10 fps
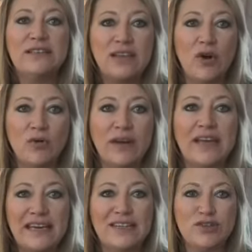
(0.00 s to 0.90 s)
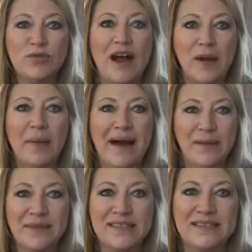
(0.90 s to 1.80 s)
Don't get to rock
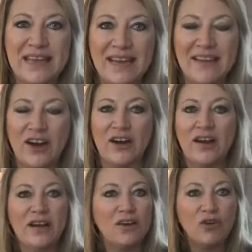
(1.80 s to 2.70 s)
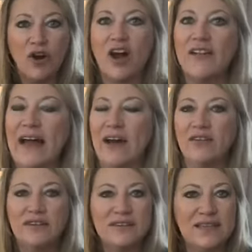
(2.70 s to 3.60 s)
bottom and stay there. Crawl
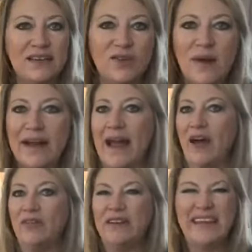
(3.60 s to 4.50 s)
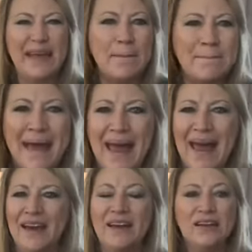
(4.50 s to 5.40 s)
out, dig your way out, get
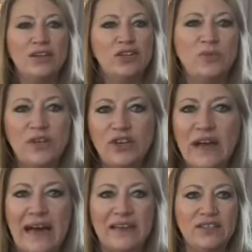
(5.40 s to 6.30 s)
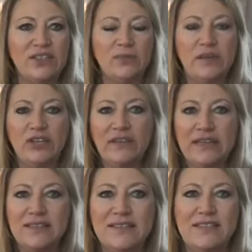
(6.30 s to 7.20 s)
mad, do what you got to do, but you
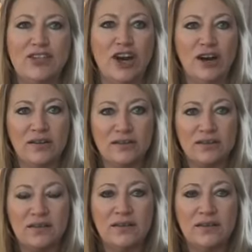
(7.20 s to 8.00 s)
need to start